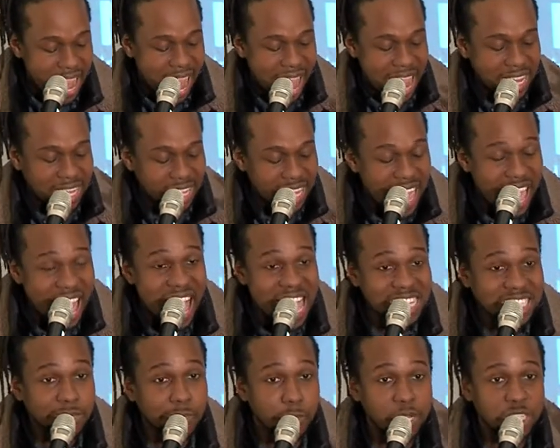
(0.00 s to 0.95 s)
And
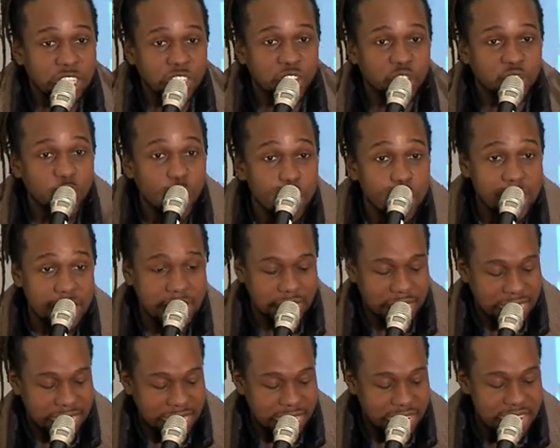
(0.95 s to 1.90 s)
last but
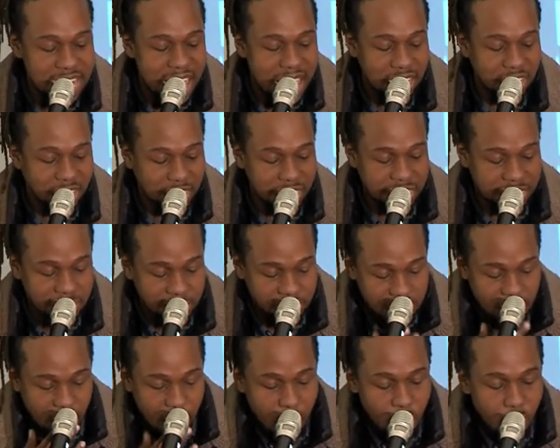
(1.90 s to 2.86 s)
certainly not
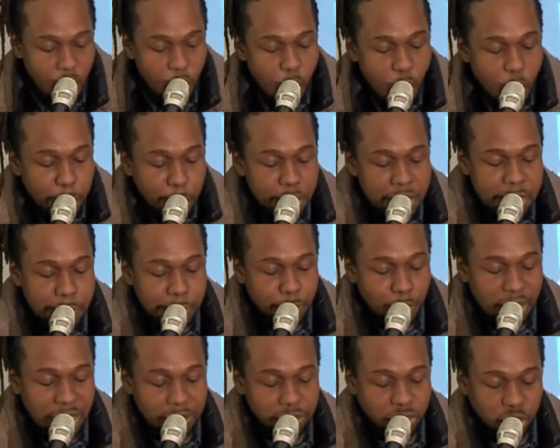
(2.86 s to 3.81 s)
least, our
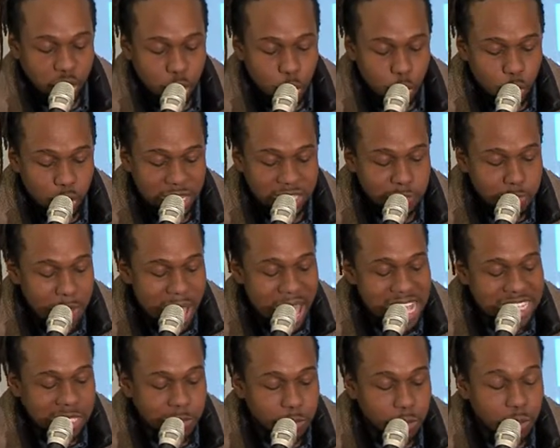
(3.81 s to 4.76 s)
people have shown it's
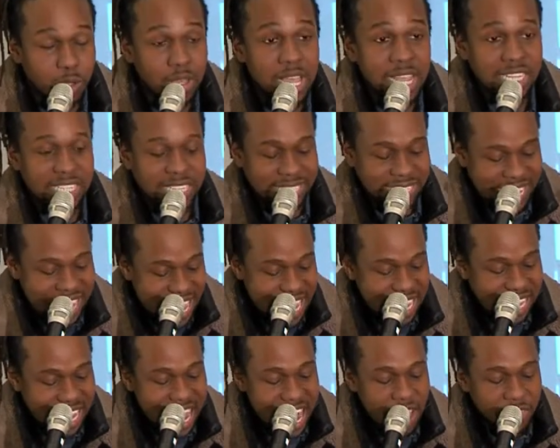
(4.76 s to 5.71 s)
possible to
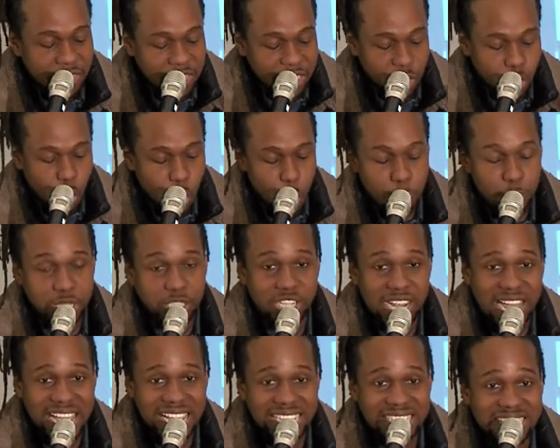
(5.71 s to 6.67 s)
take on these corporate
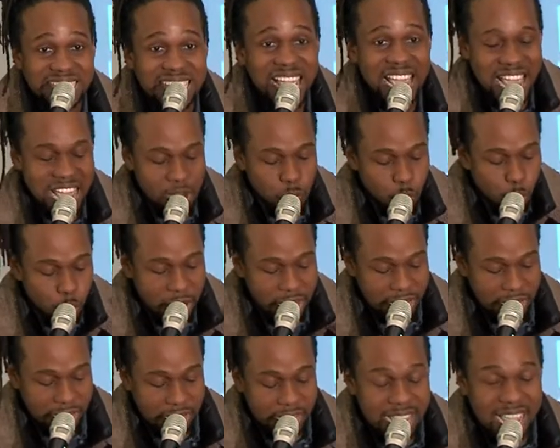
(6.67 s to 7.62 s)
giants and
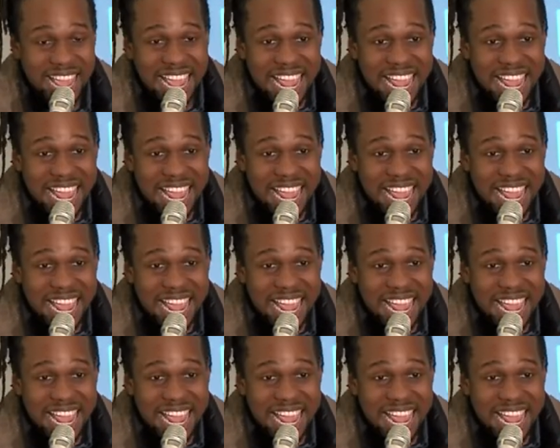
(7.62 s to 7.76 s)
win.